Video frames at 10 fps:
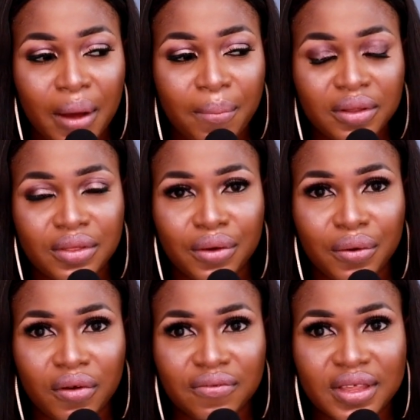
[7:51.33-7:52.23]
I bought the
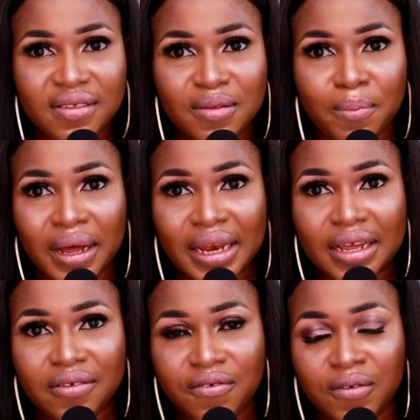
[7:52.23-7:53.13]
whole of this
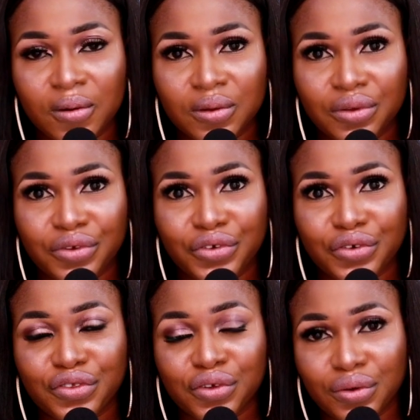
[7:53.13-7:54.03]
palette for
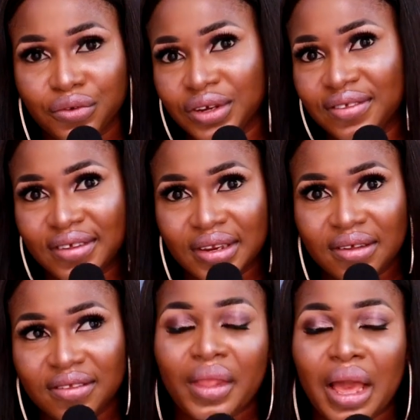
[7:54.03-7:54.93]
just 100
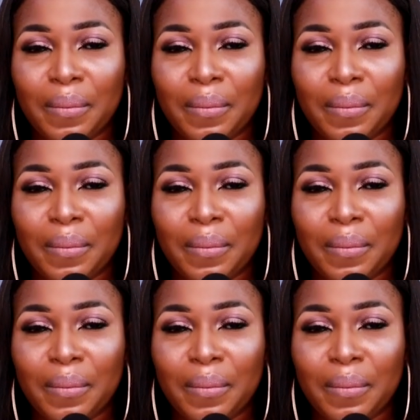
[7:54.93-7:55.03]
cedis.